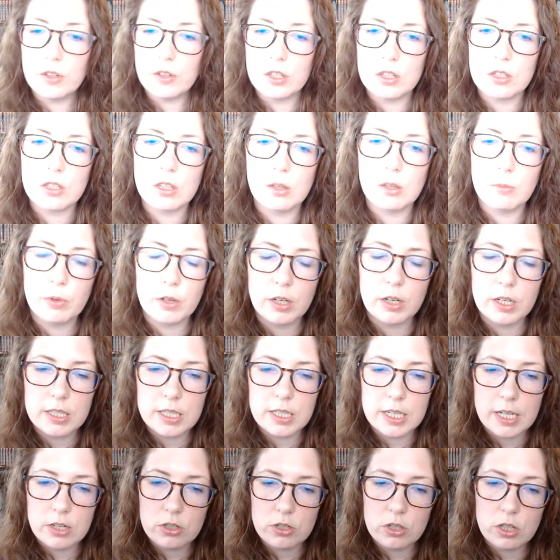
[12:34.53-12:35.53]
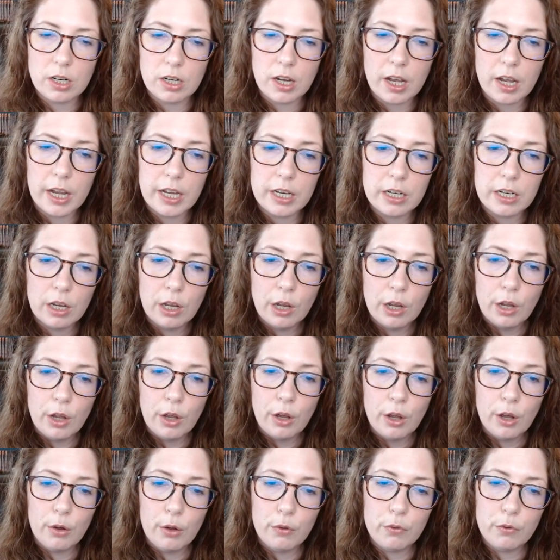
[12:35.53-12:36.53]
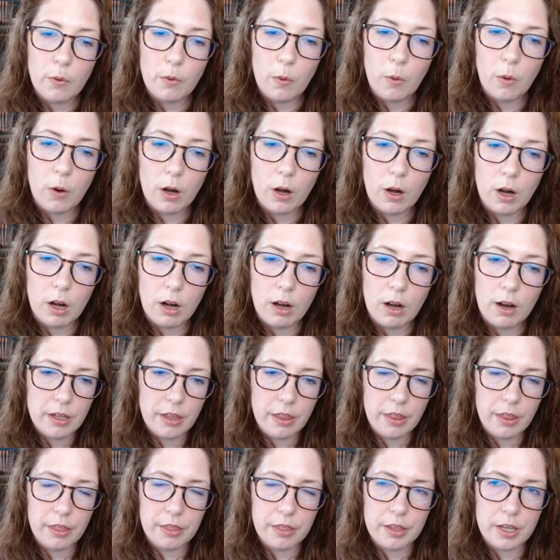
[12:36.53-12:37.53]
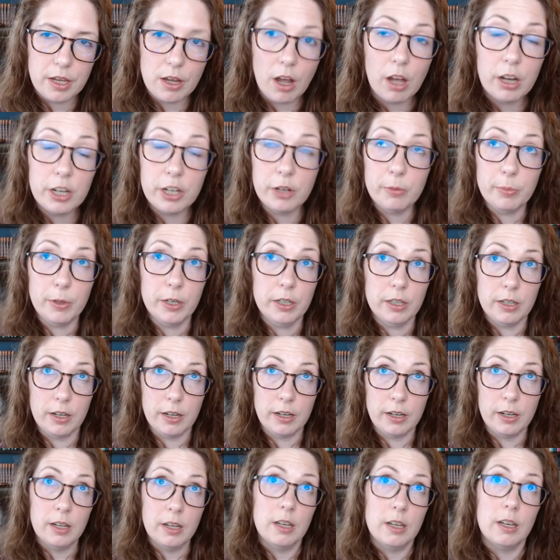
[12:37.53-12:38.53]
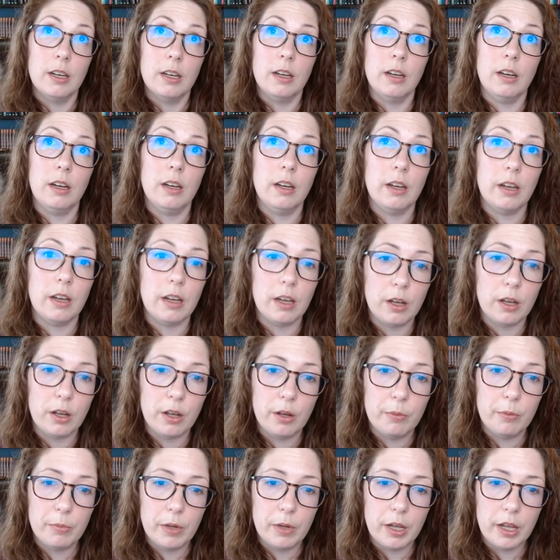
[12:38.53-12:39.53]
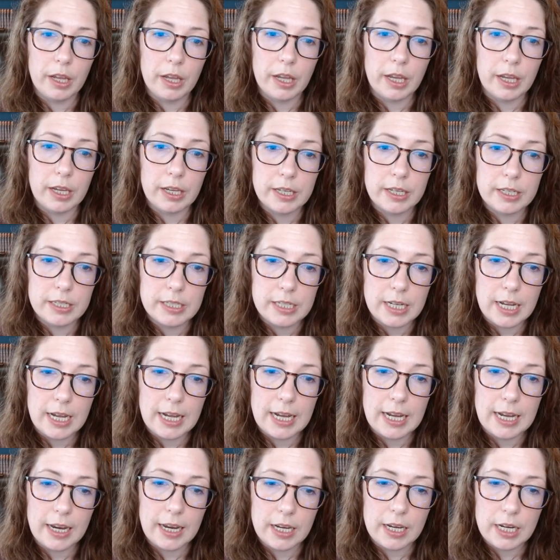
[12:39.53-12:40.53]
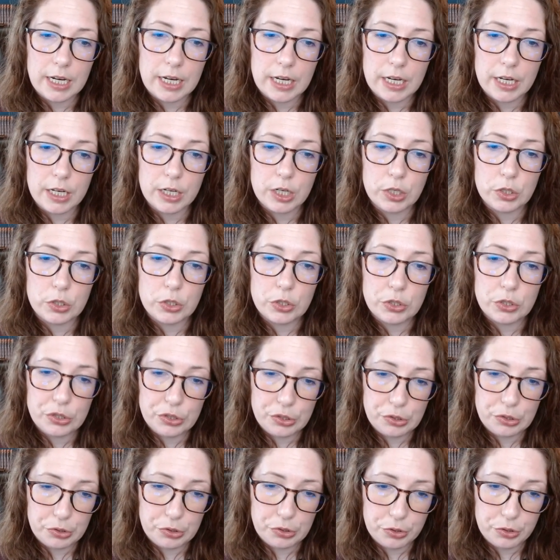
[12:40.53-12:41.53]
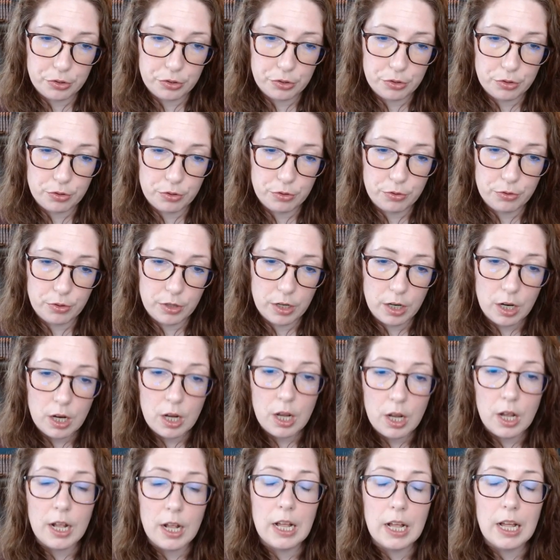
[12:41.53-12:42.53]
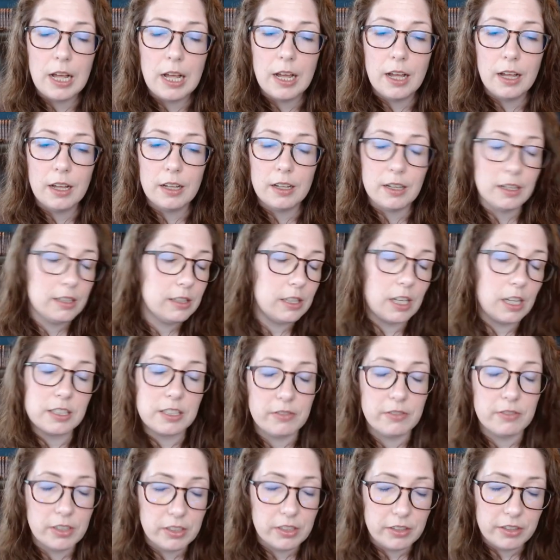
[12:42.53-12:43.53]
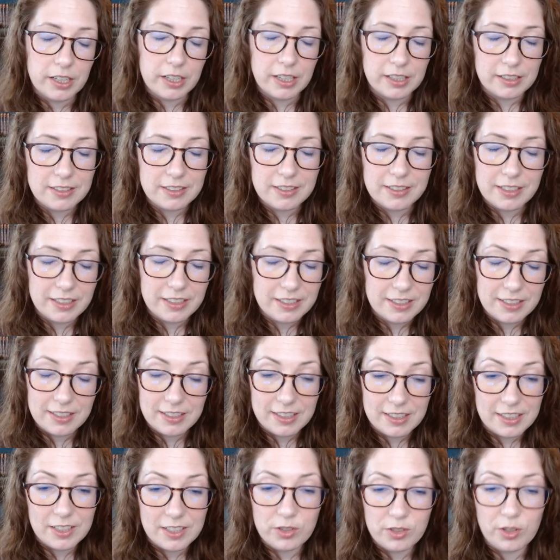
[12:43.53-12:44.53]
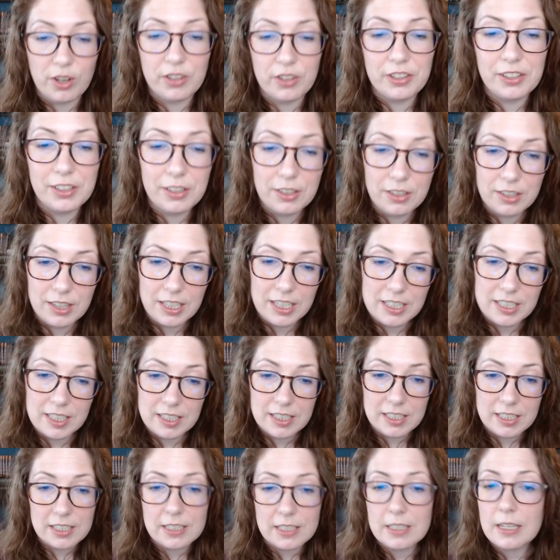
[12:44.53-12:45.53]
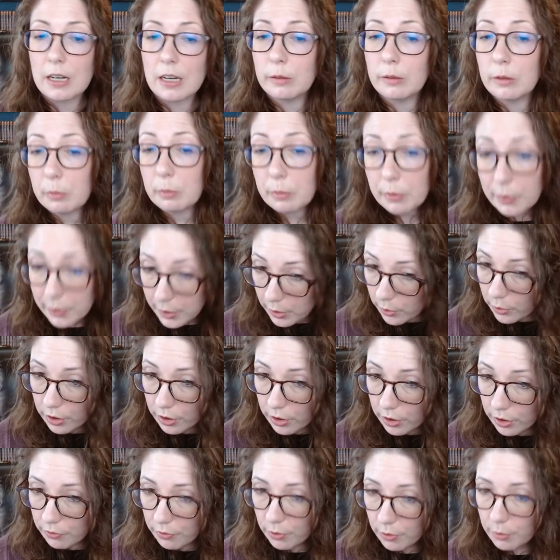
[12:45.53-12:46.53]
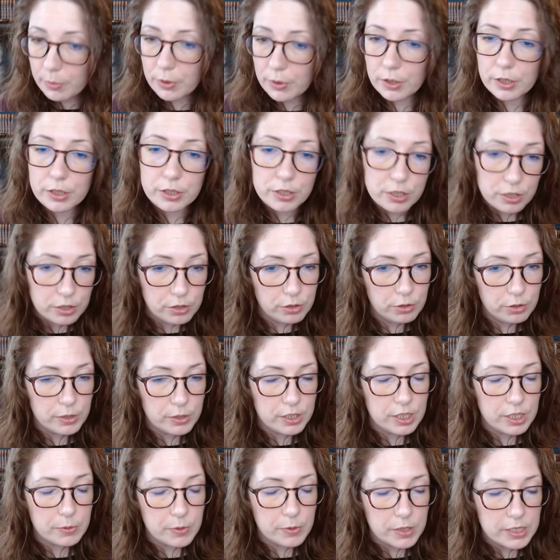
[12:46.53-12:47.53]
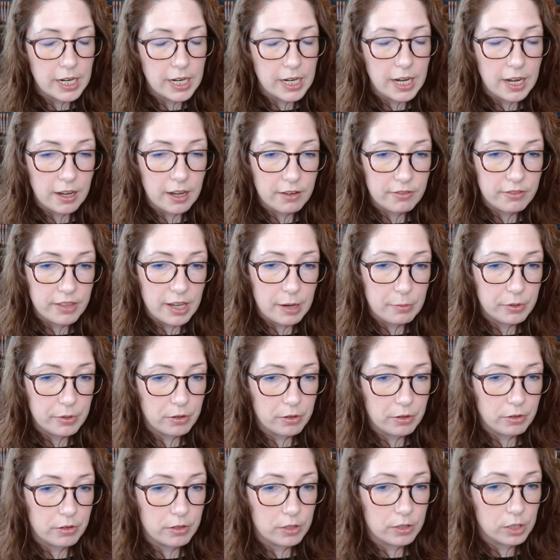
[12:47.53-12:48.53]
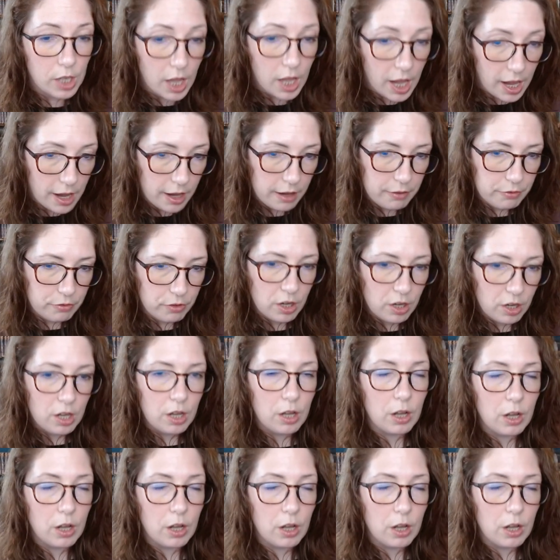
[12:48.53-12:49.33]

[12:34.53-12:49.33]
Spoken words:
finish the pronunciation guide for the audiobook. And I need to... lots of little things. These are all the little things. I need to set out the pre-order for book 2, which I want to have that pre-order live